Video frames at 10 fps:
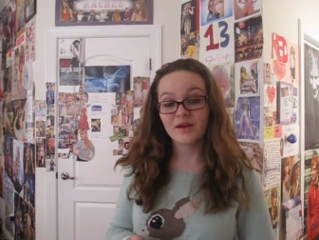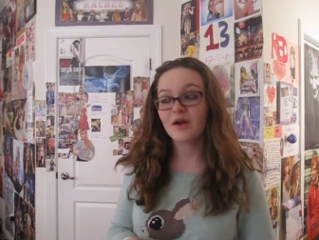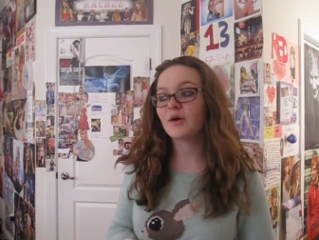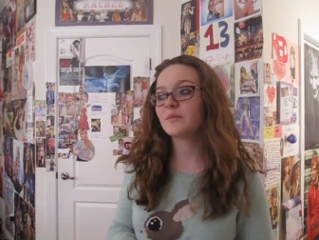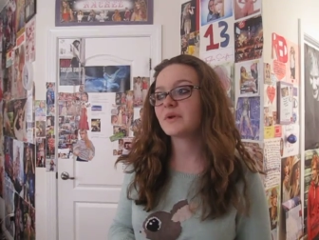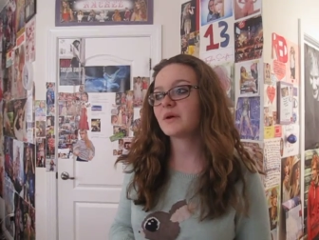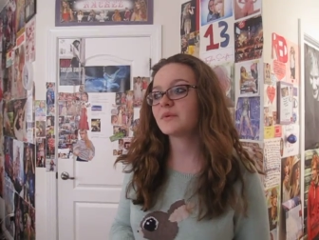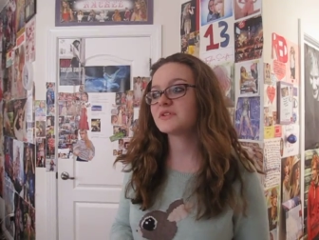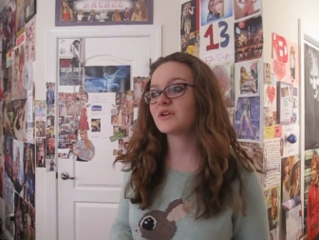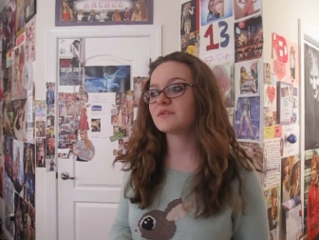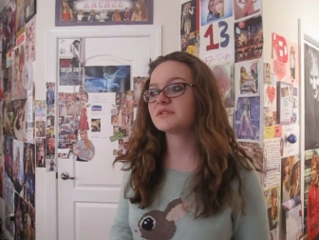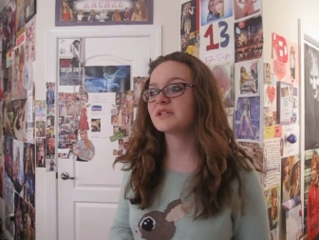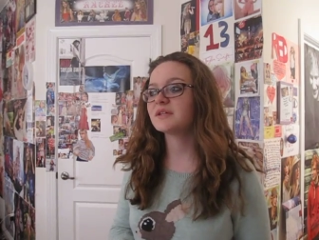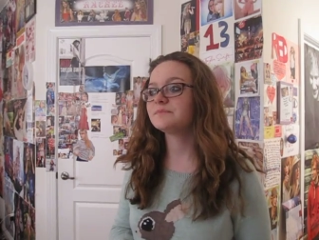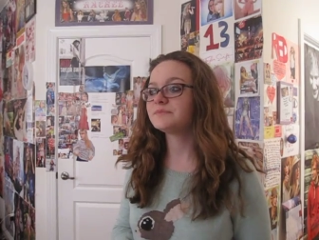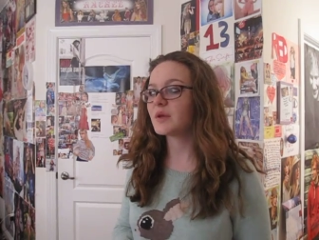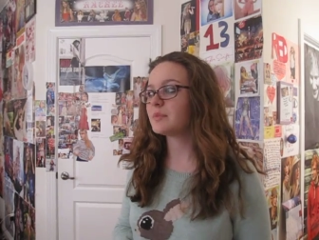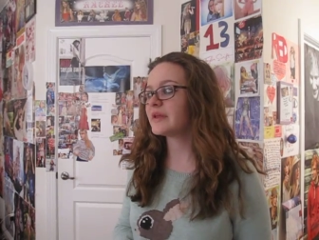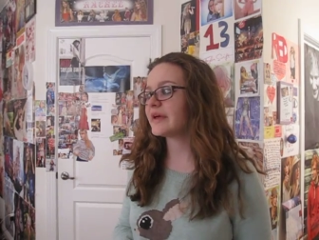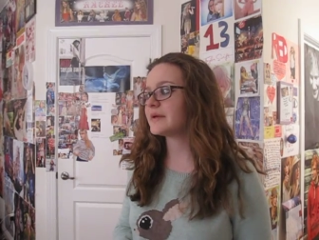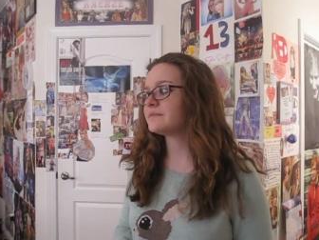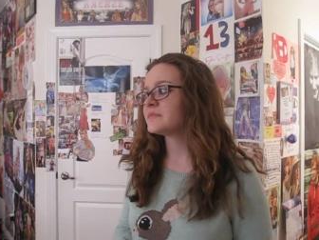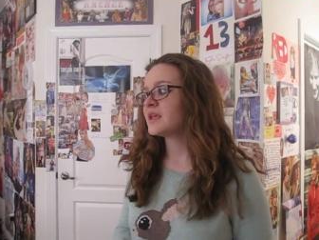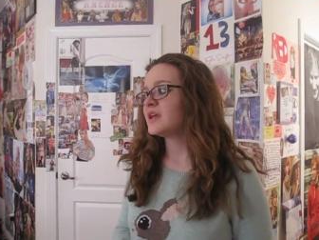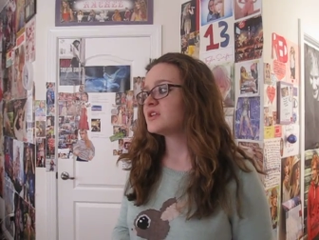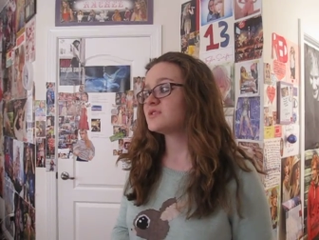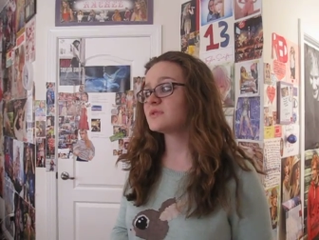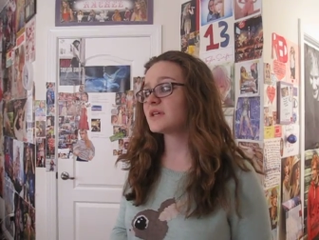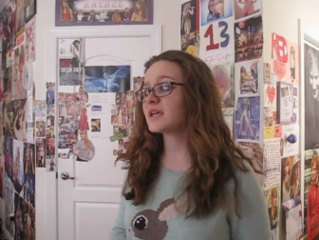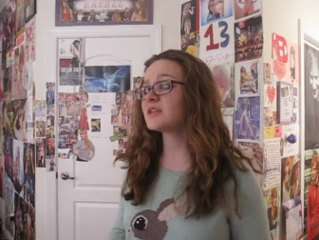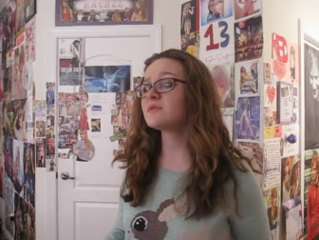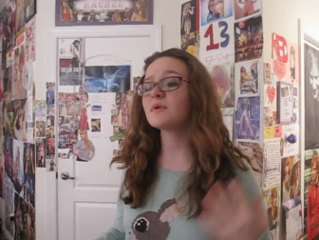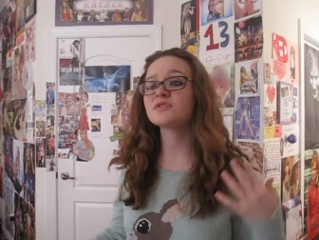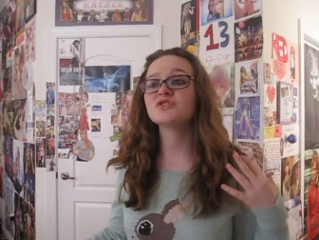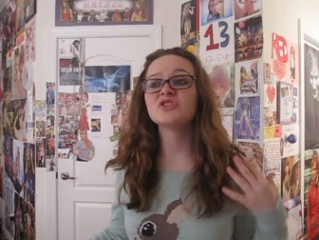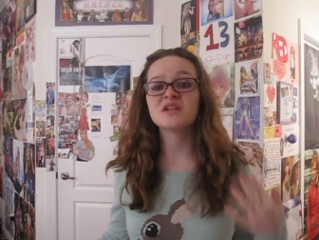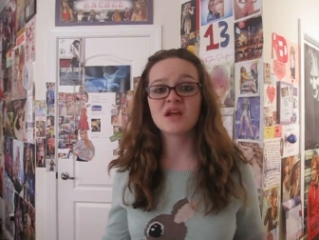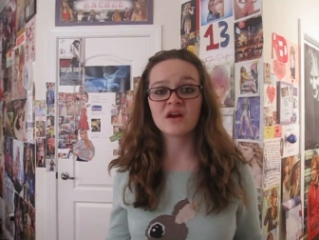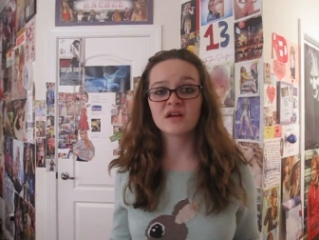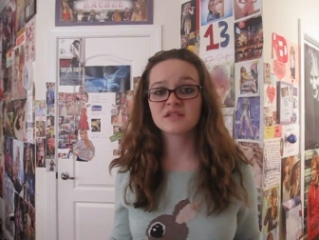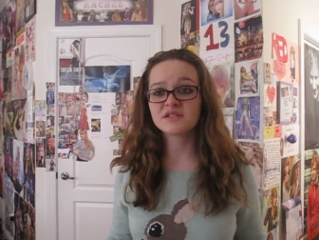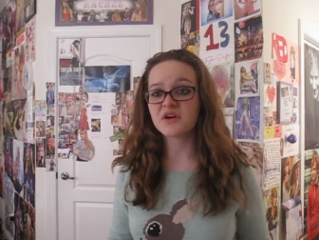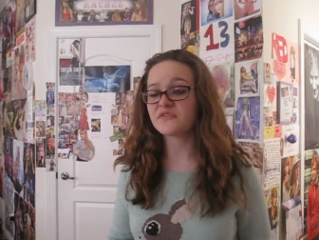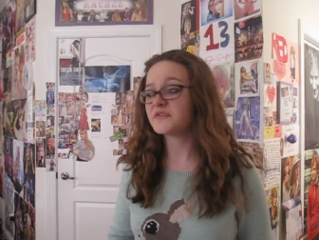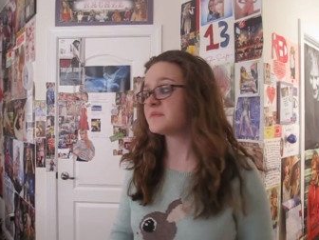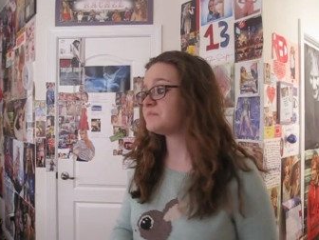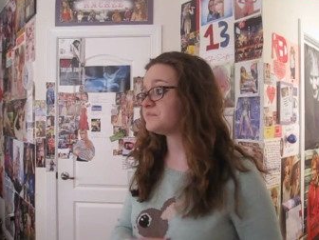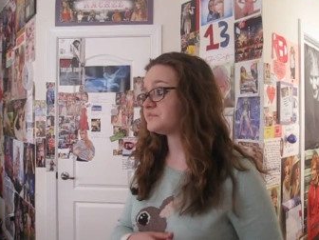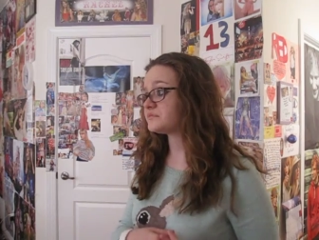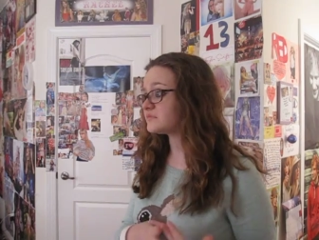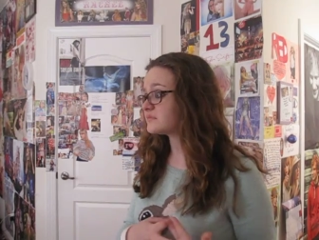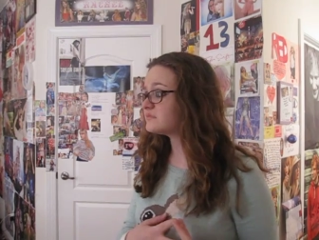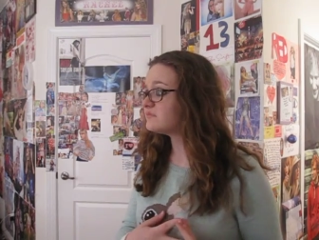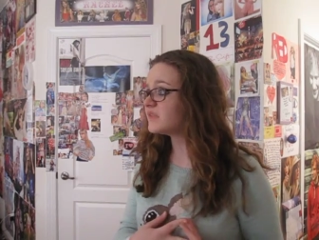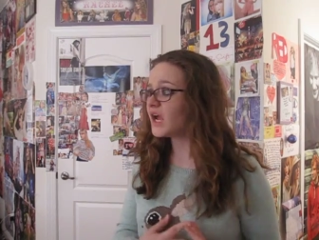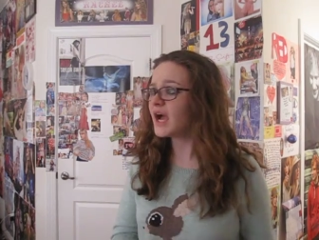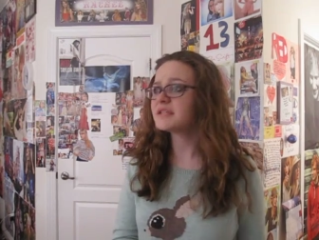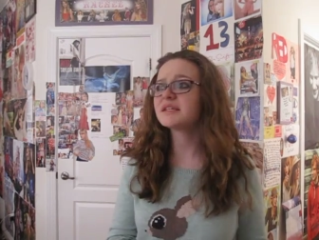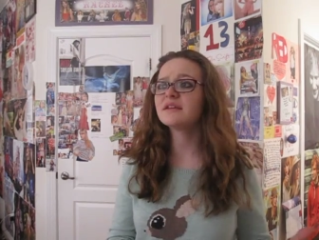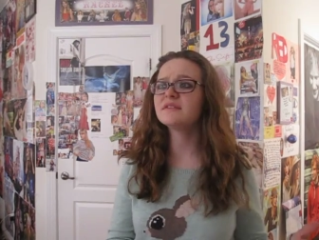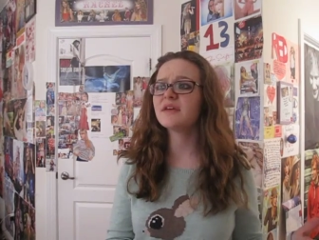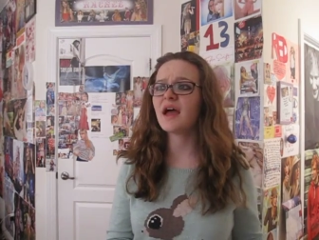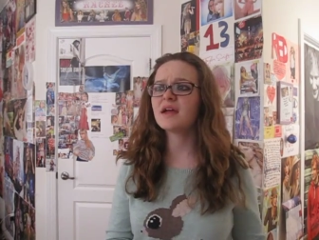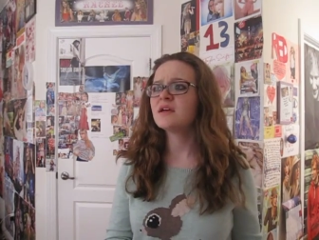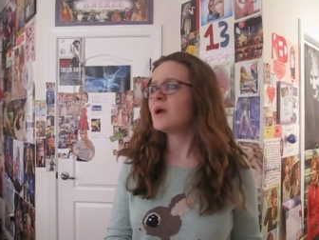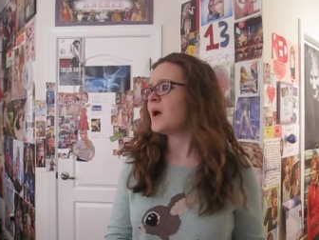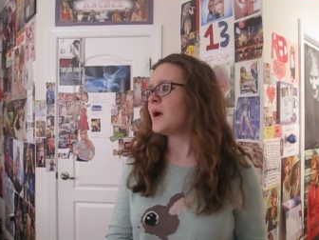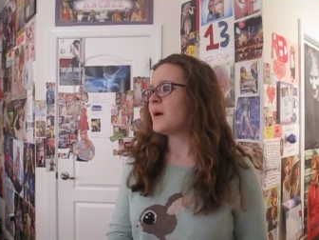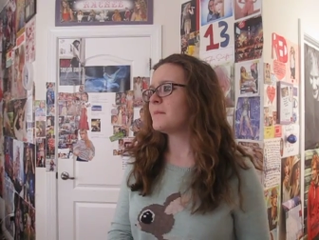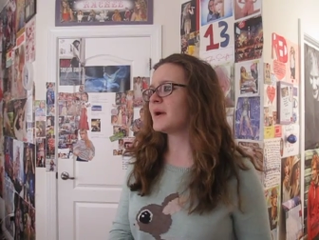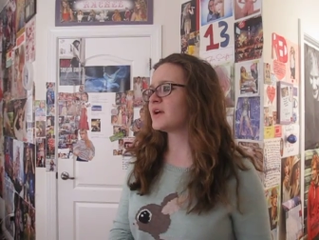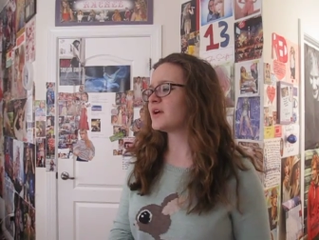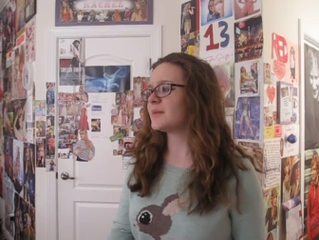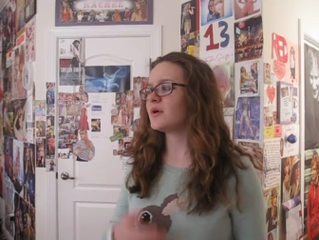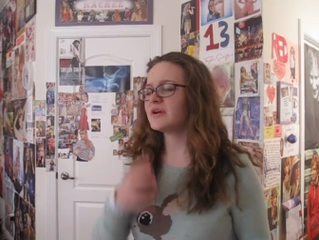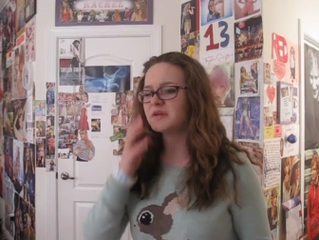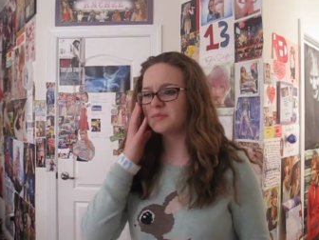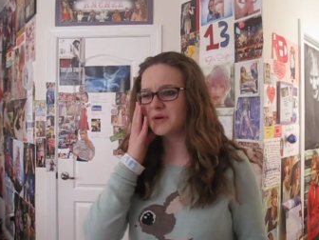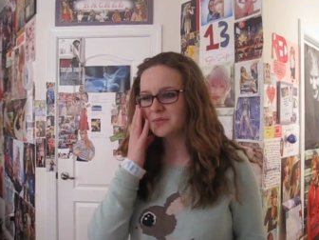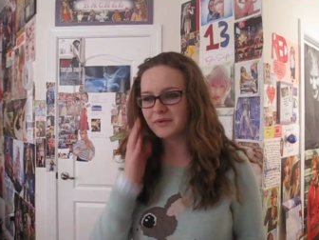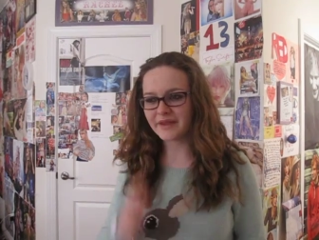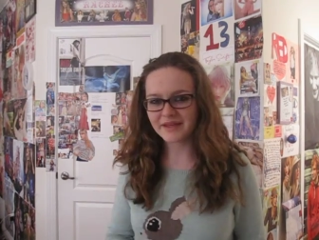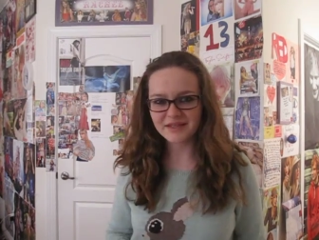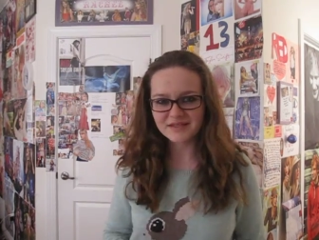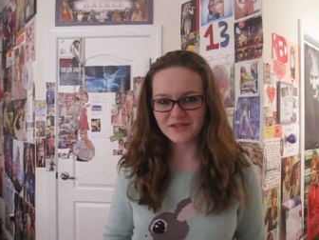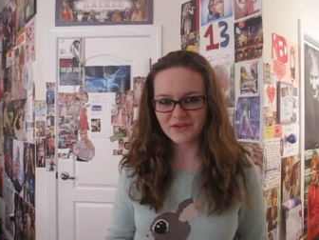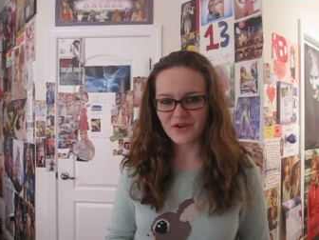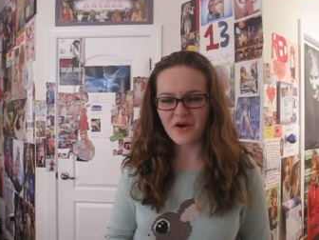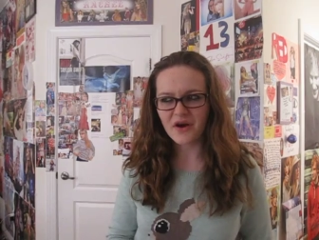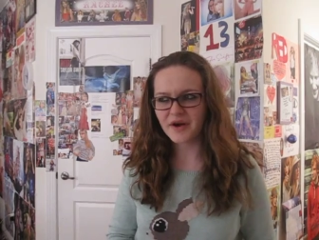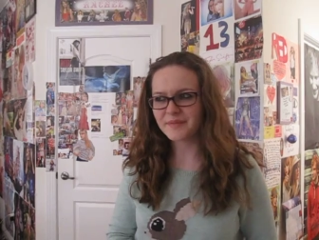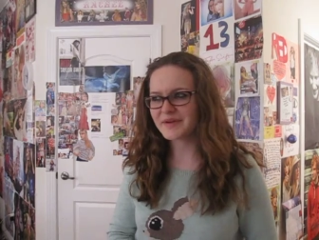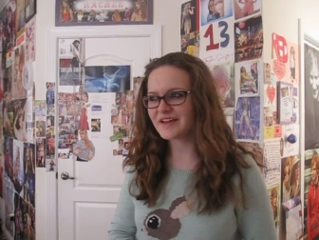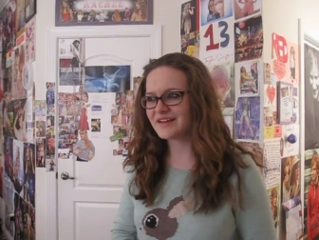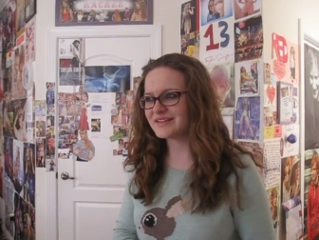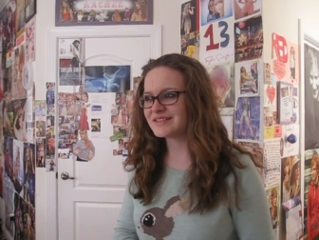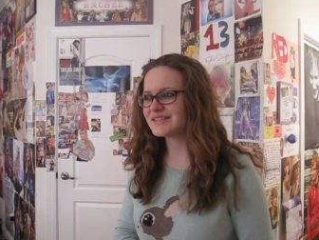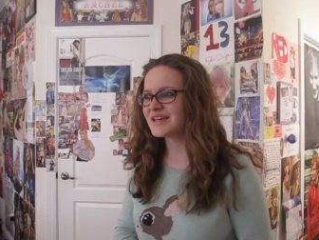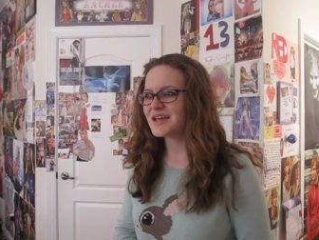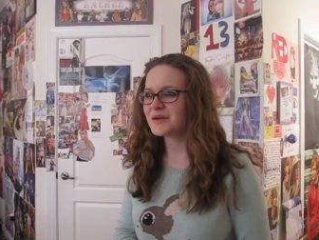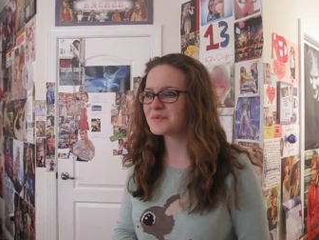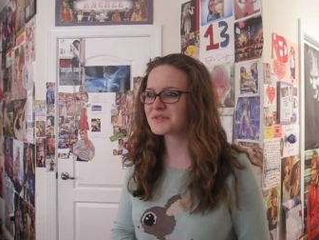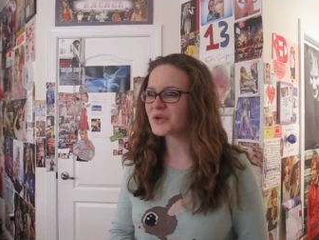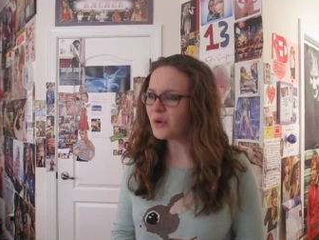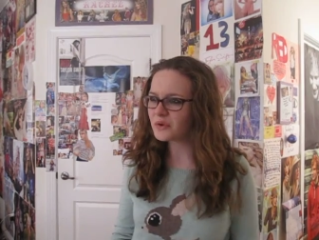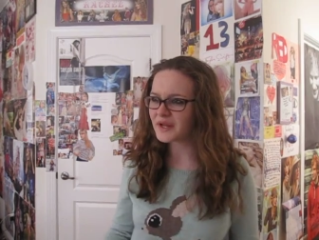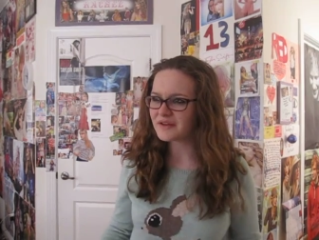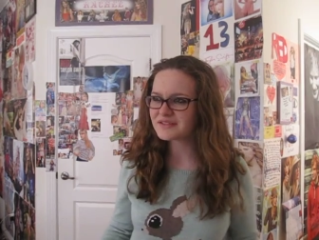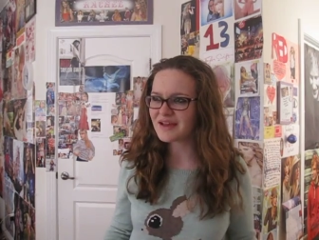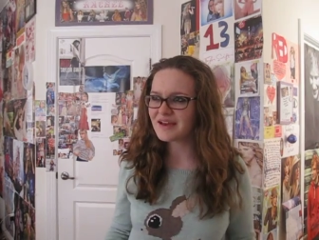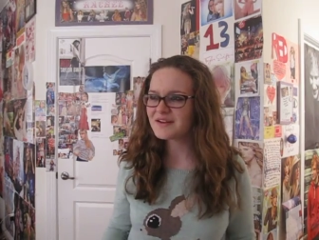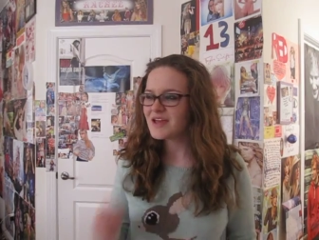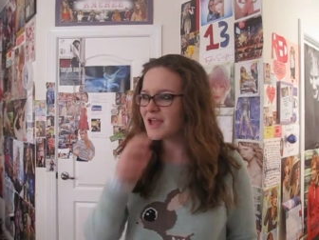um, when I went to go see a play. She was liking the most generic stuff. I said that my grandma had put blankets in the car because it was cold outside